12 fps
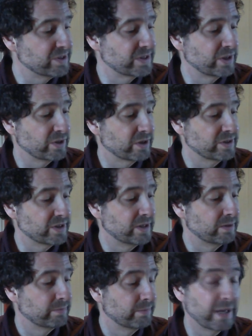Antos said.
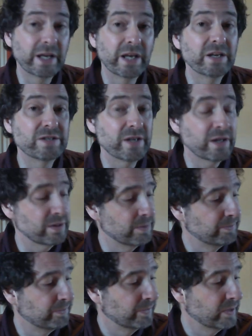"Pancakes, Seth?"
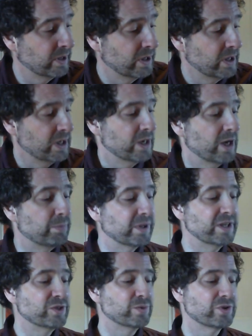A
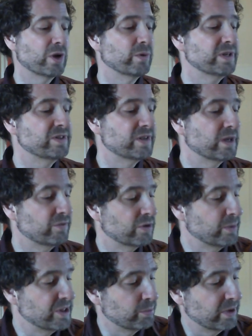place was already set for him
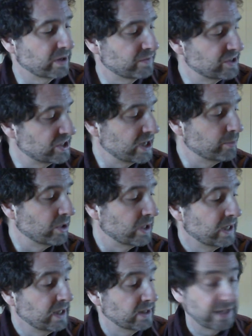at the breakfast table.
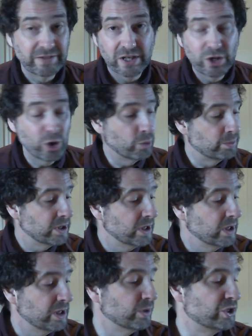Like they'd hoped,
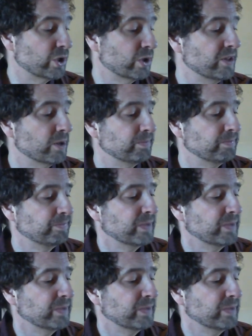he would join them.